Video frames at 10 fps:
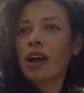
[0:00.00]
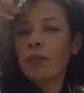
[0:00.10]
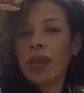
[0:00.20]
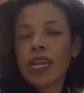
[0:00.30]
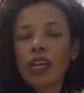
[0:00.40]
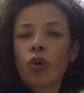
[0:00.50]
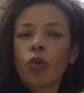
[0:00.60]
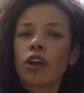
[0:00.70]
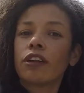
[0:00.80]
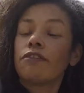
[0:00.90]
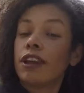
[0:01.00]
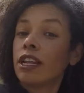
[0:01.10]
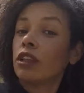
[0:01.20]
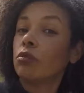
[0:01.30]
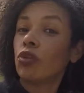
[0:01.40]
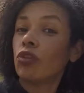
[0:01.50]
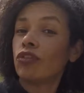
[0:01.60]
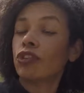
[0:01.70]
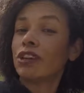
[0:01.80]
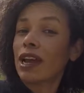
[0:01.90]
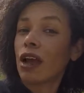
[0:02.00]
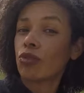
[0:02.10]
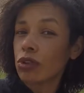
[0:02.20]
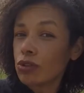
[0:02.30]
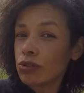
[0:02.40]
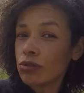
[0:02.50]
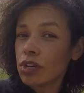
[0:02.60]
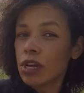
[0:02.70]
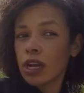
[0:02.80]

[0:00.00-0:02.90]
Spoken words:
making a work available for download?